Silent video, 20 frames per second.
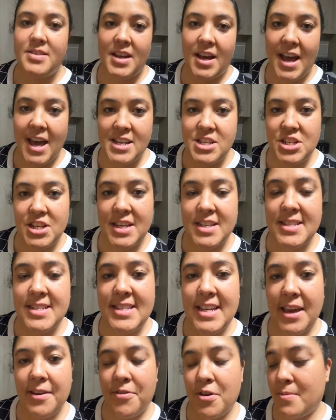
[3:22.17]
So as you can
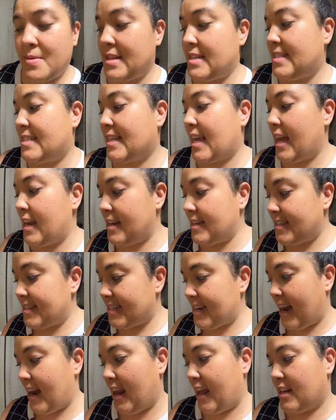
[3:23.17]
see from the skin, it's
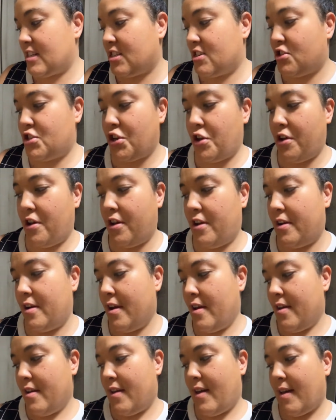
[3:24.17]
starting to turn
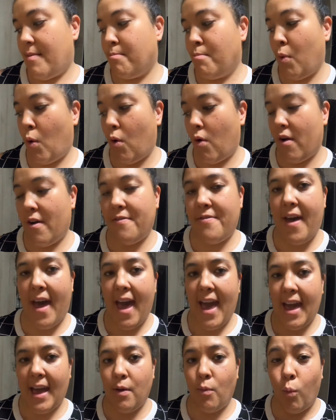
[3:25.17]
more of
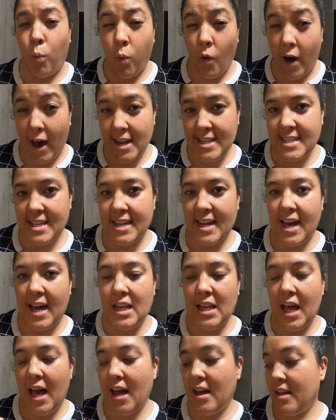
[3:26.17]
a whiter
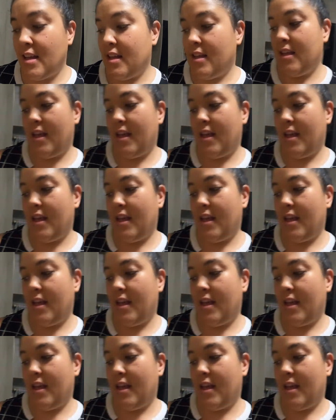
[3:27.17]
colour,